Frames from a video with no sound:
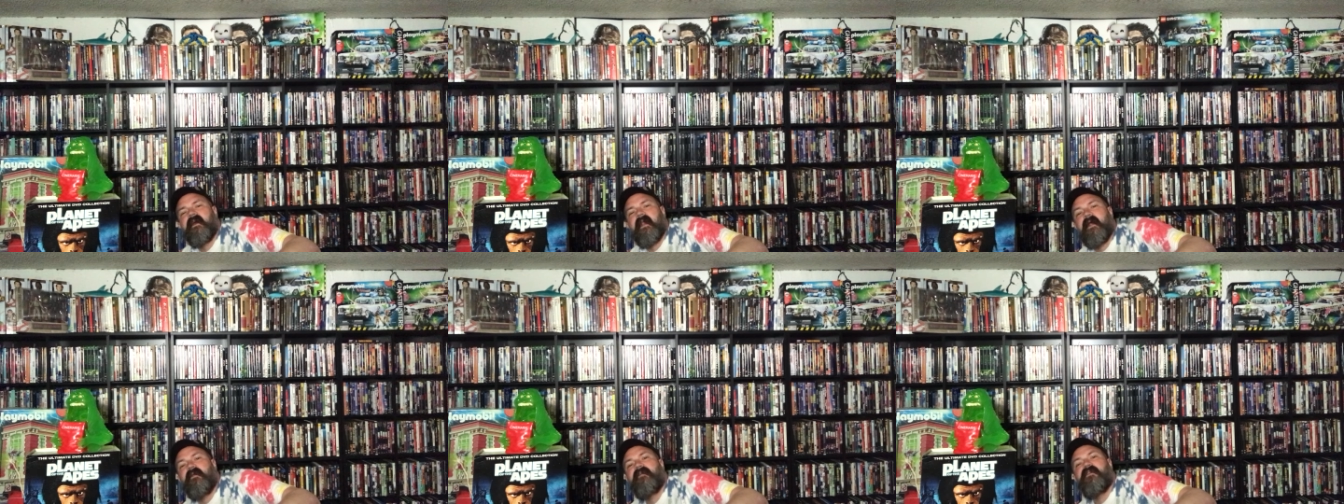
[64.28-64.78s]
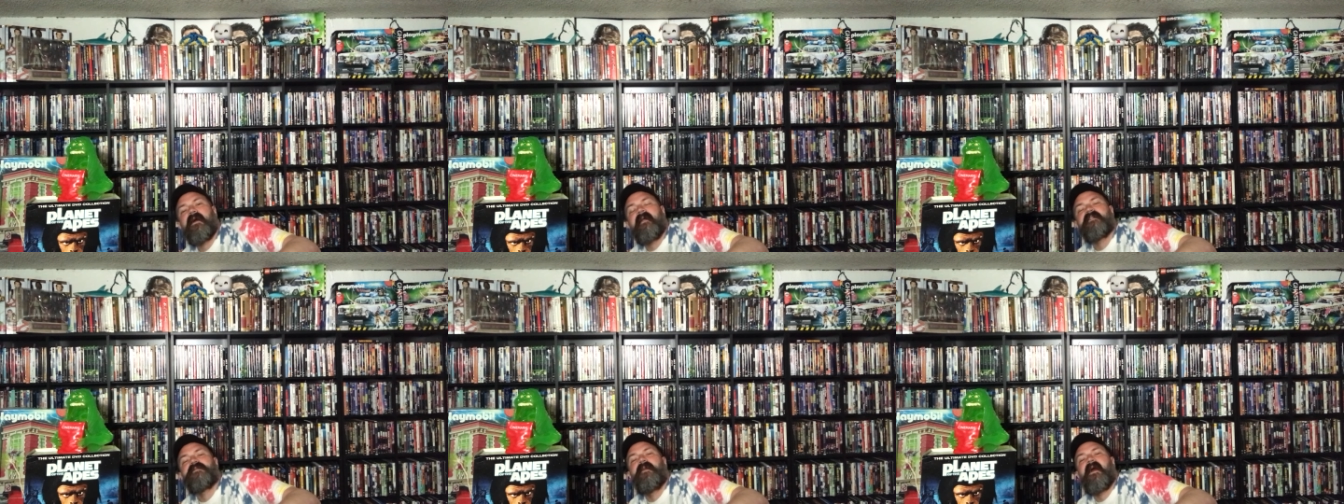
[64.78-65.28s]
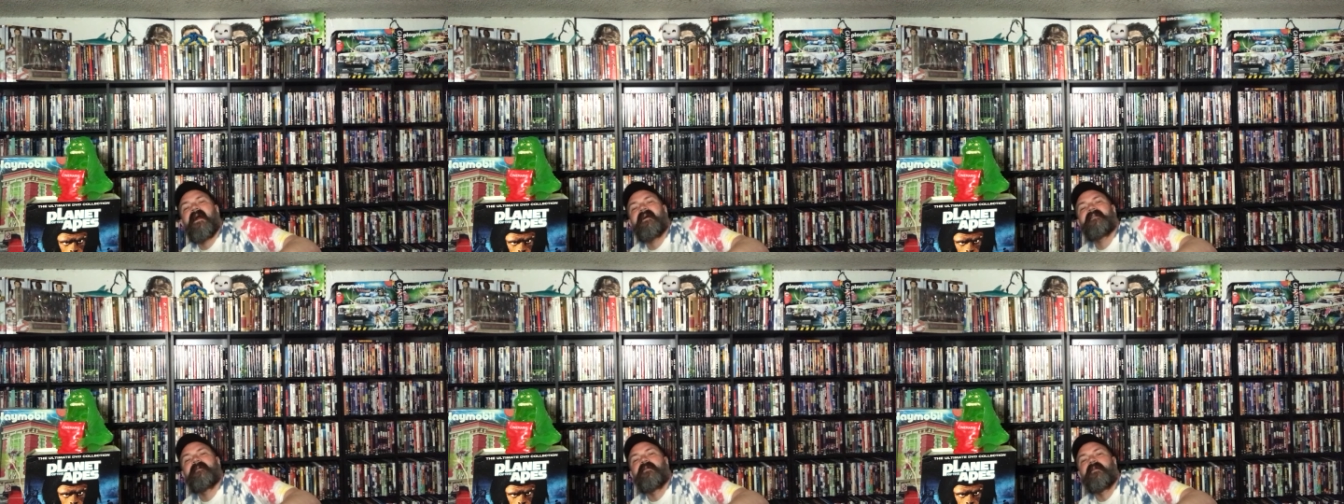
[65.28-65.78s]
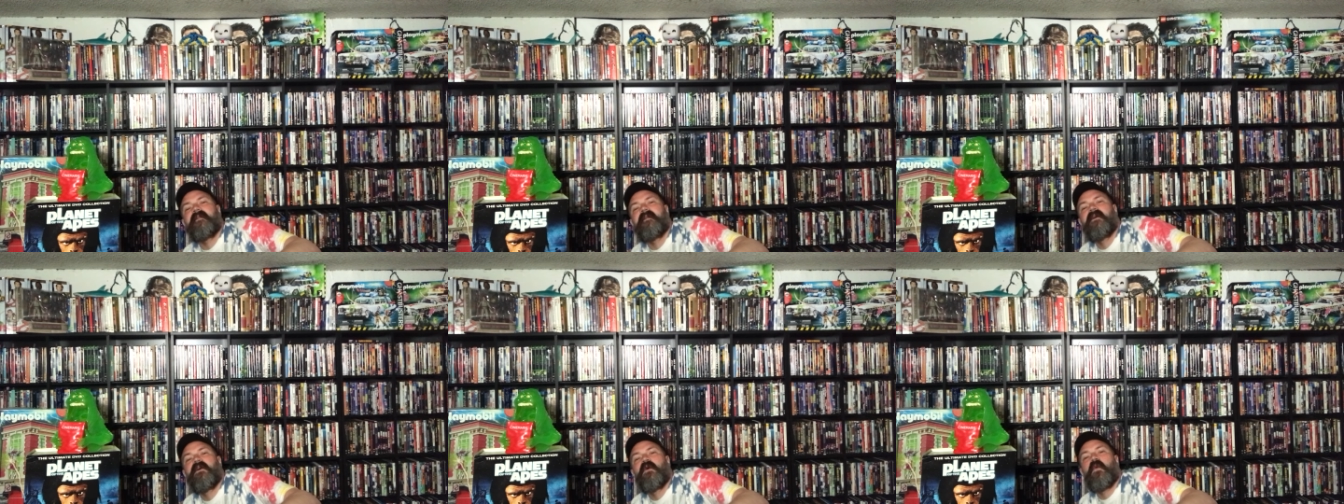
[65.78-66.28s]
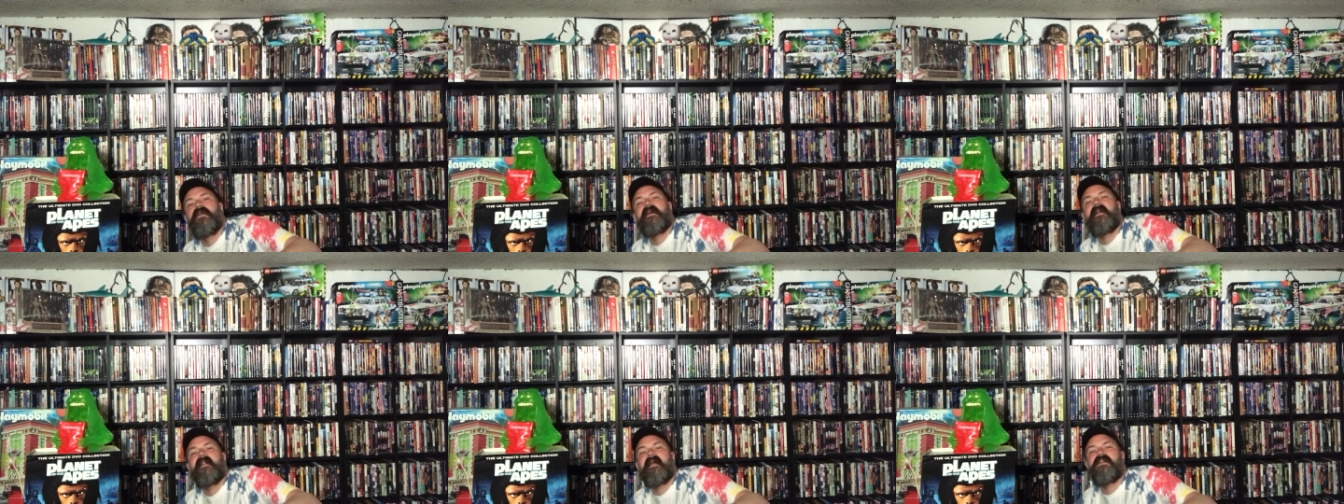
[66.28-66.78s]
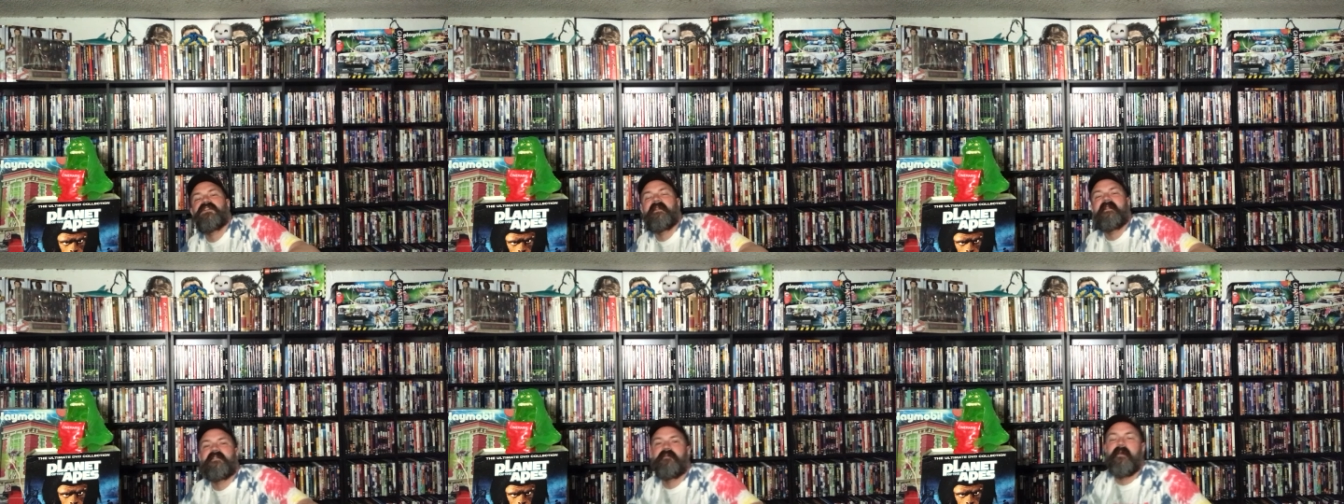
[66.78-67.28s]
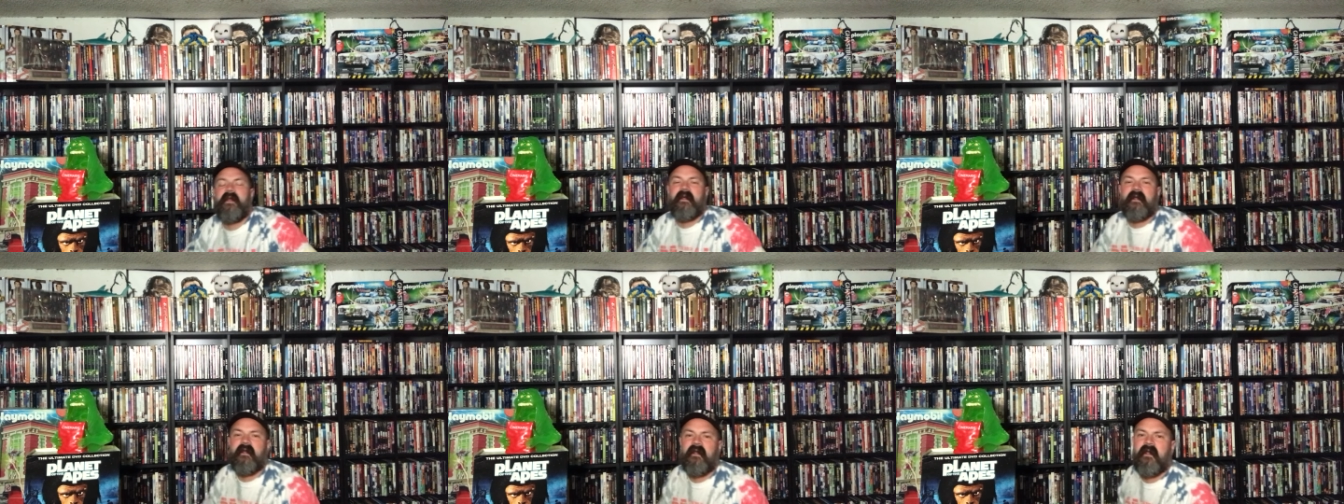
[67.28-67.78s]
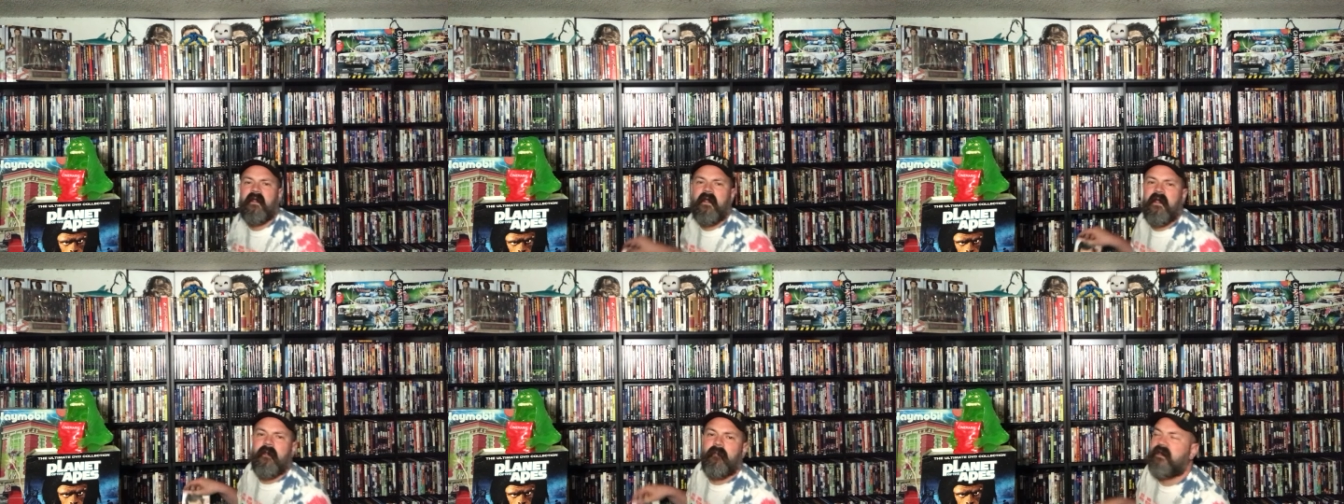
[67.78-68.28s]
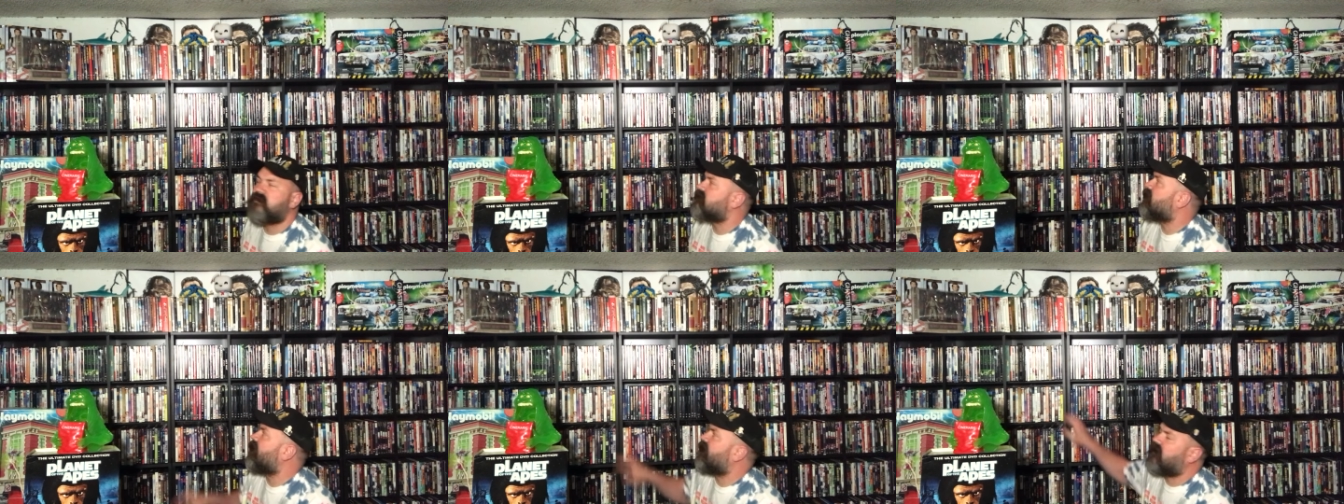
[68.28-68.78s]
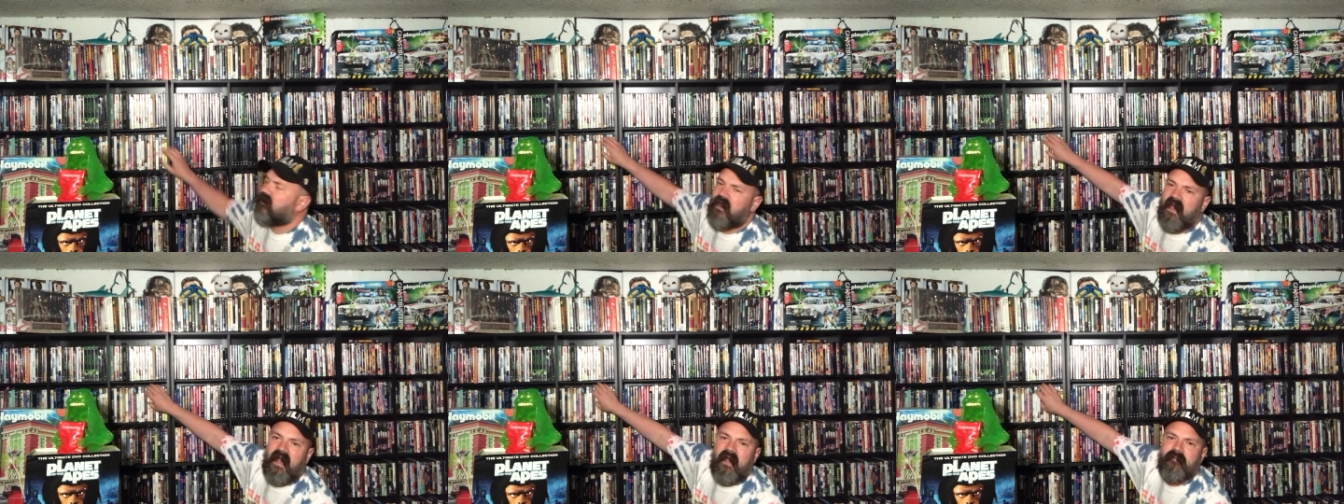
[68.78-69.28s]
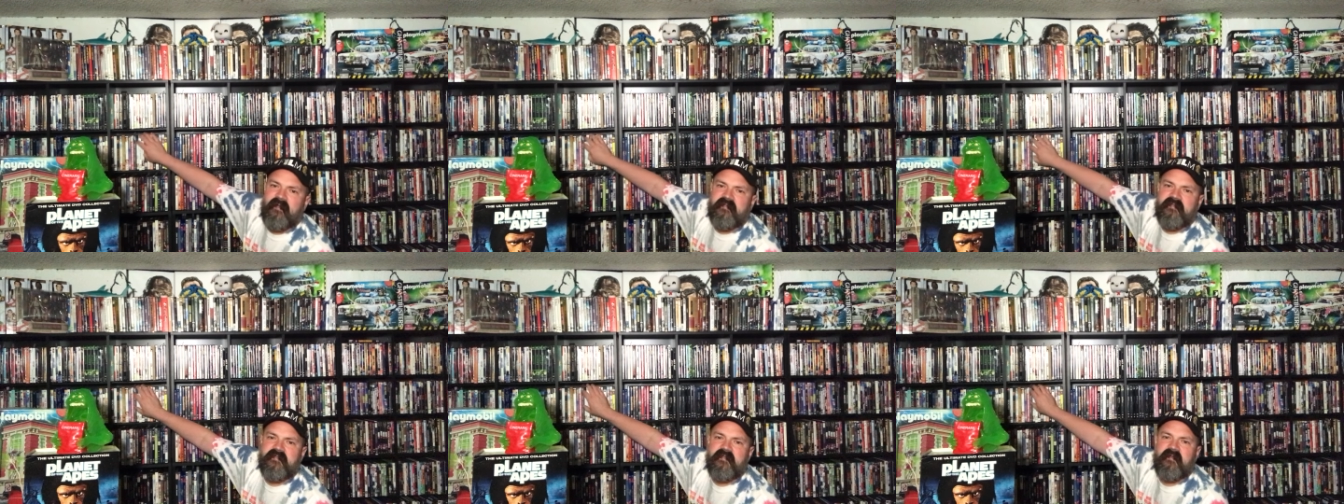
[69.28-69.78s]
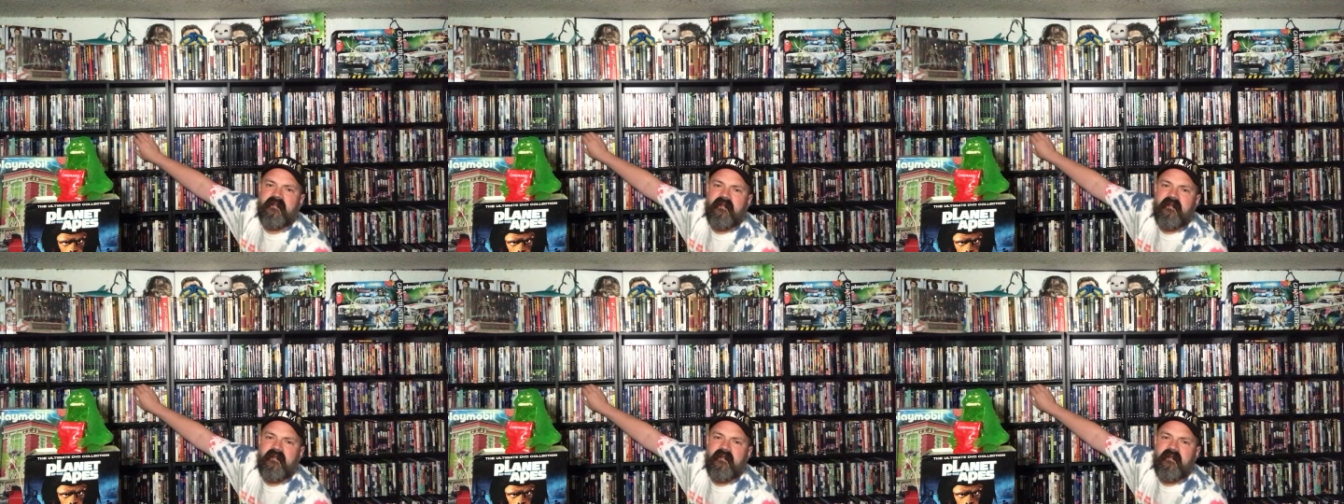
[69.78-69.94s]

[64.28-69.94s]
I don't even know how it's possible with a collection this big, but it's like habits